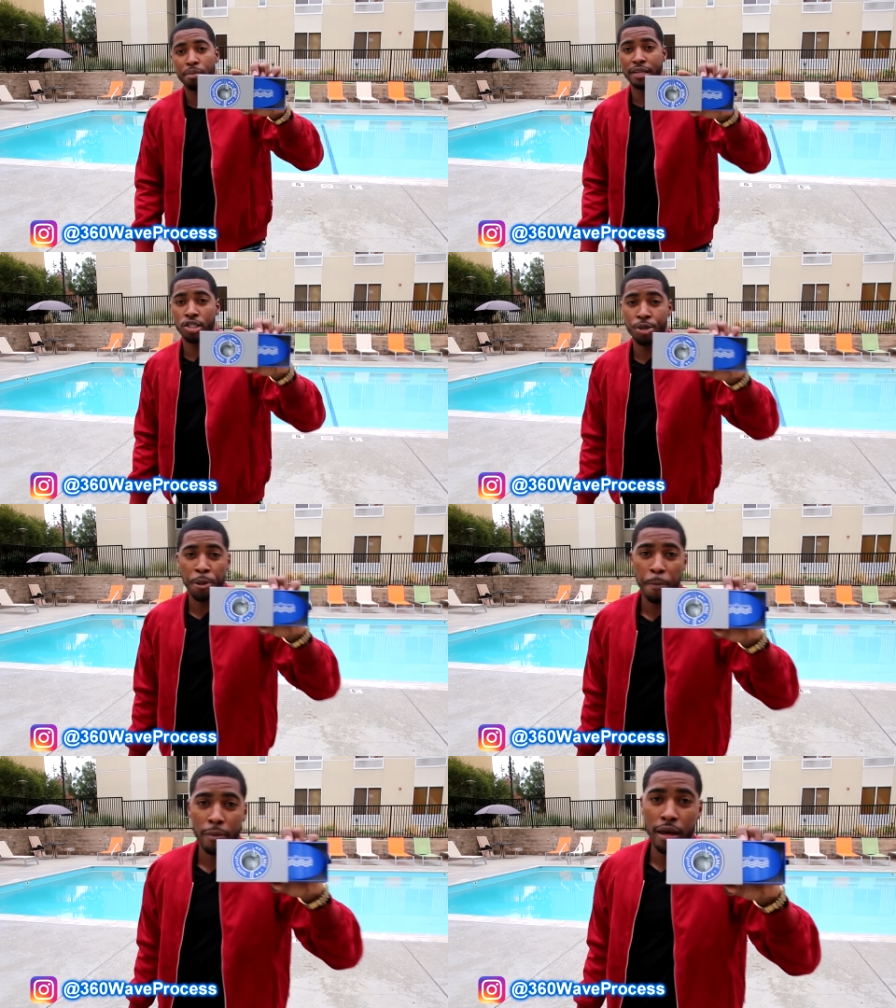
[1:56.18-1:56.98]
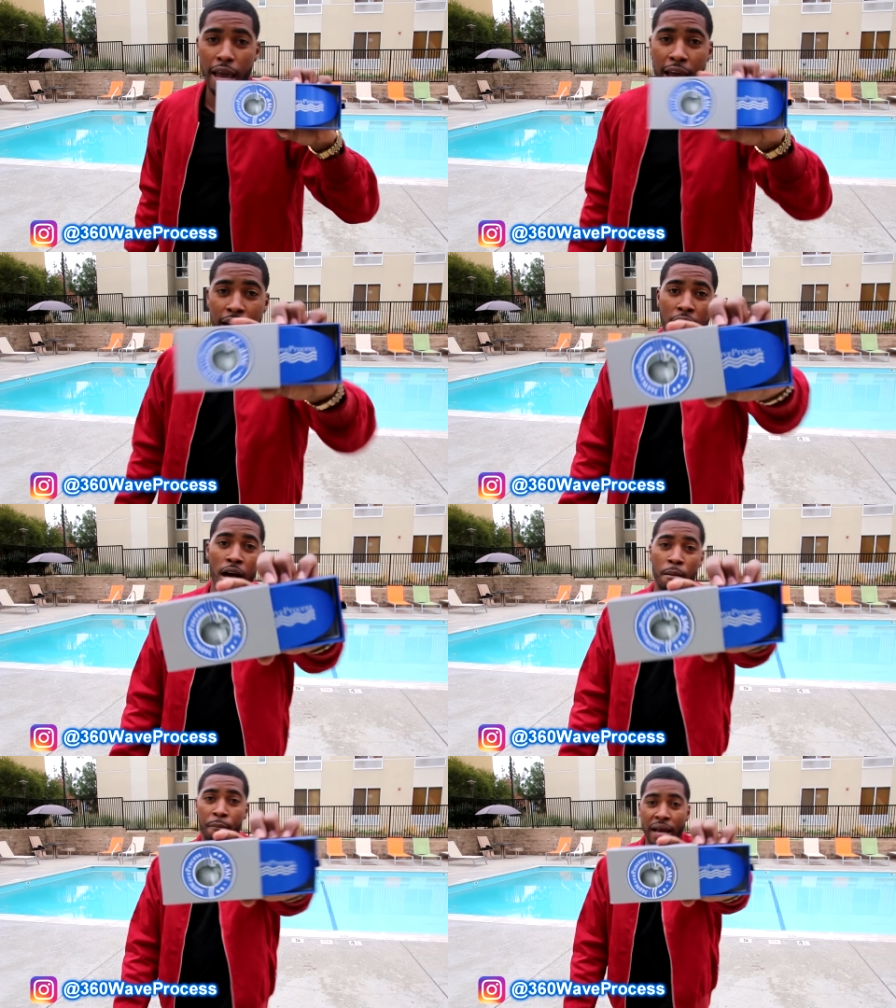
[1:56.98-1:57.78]
a picture and
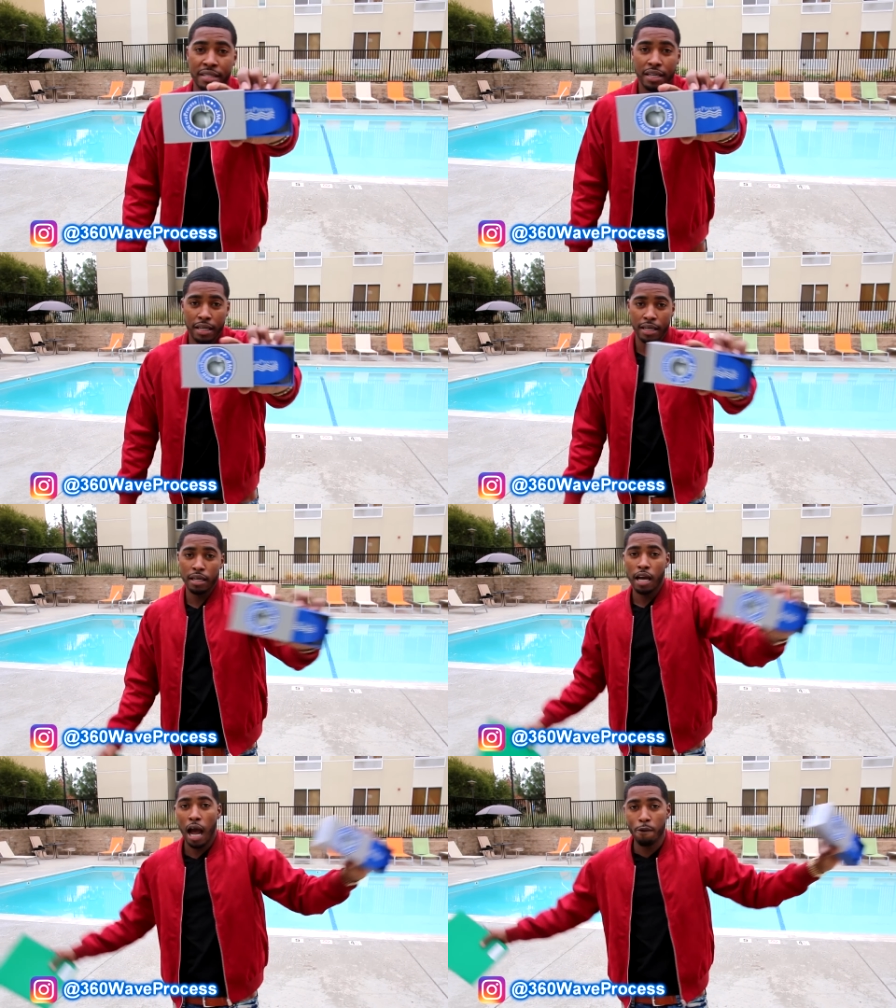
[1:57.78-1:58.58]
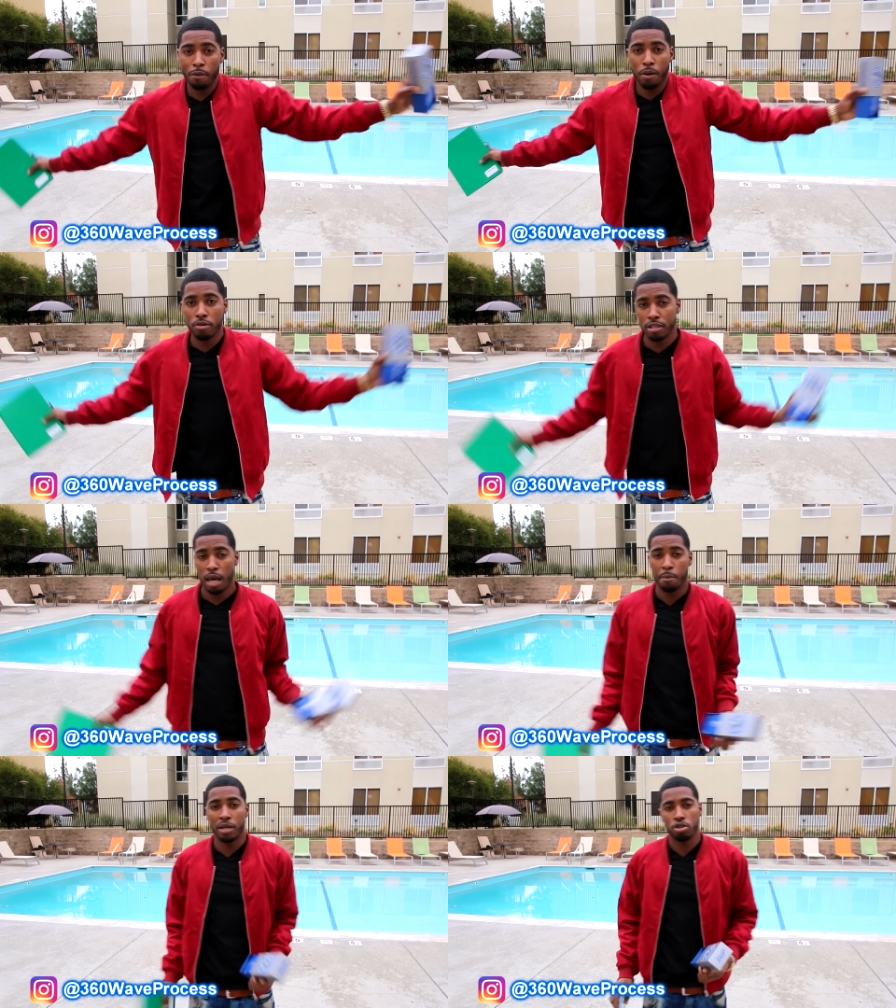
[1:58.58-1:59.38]
um, basically, I reposted
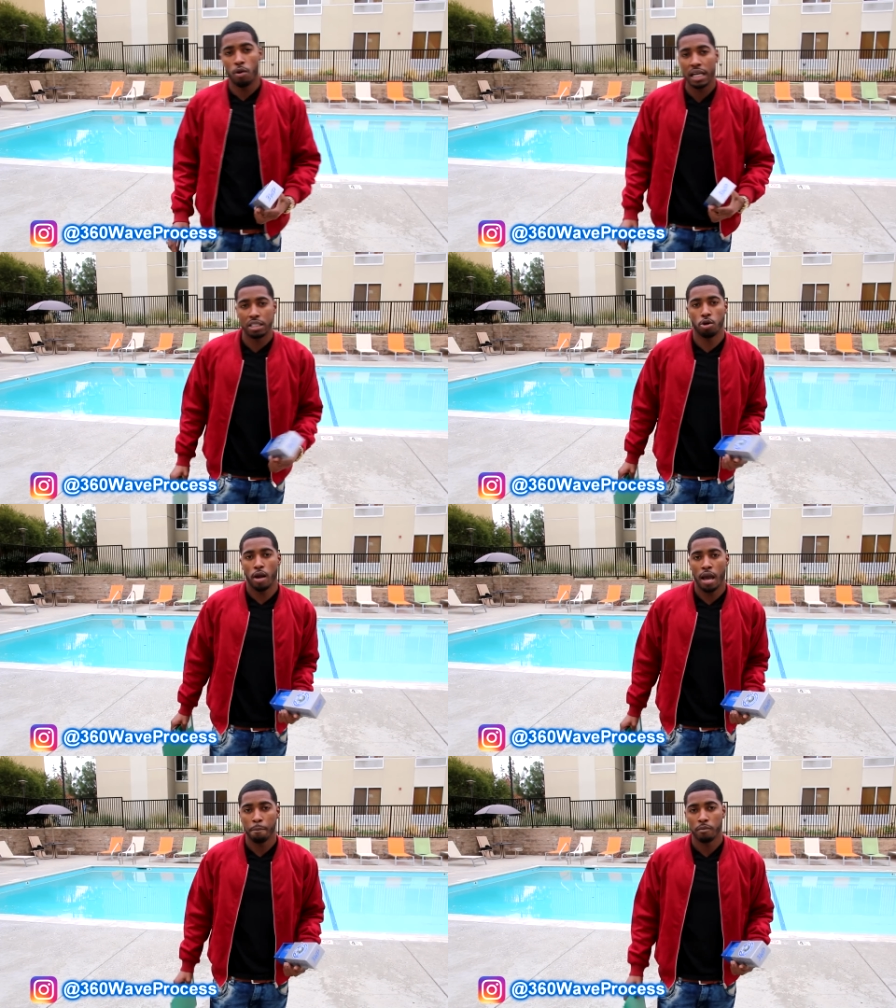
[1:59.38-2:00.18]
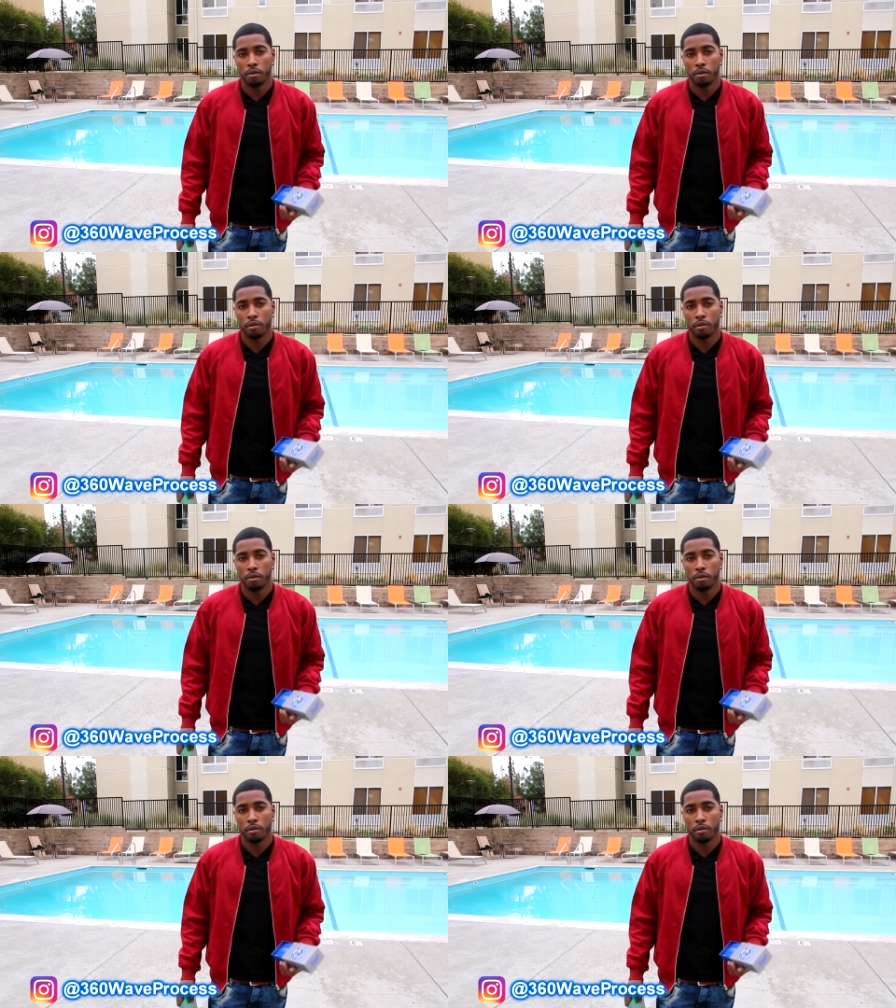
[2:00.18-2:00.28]
their picture on Instagram.